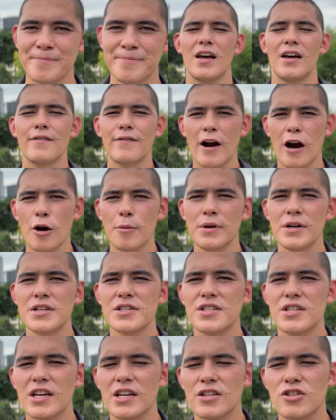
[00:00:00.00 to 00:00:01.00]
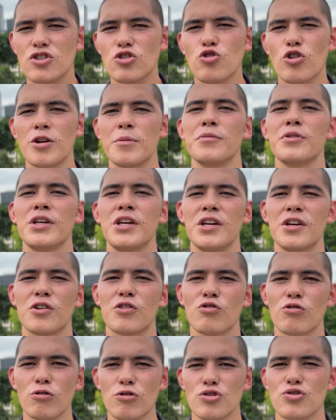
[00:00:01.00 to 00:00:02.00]
Environment is extremely
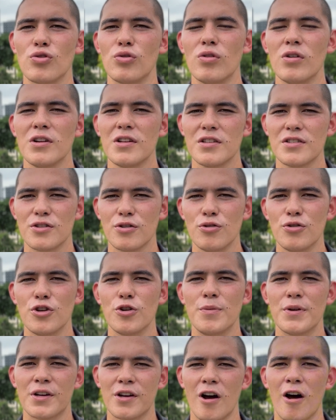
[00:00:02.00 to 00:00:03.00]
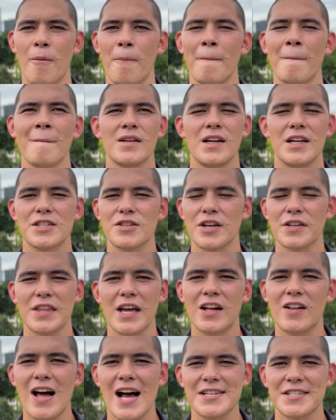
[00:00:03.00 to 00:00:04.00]
crucial to who you become. It's like
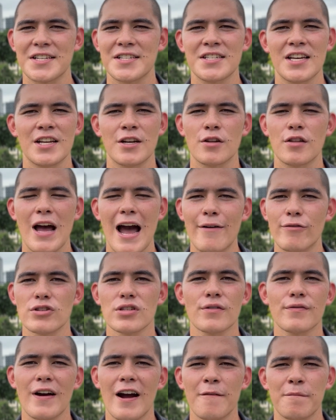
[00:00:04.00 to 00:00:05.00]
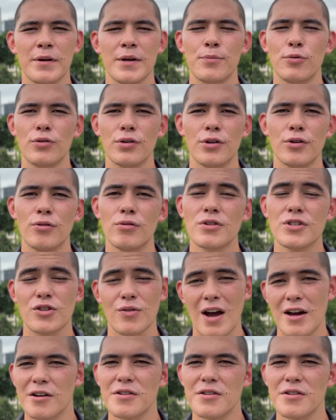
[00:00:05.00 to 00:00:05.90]
that classic saying, you're the average of the 5 people you surround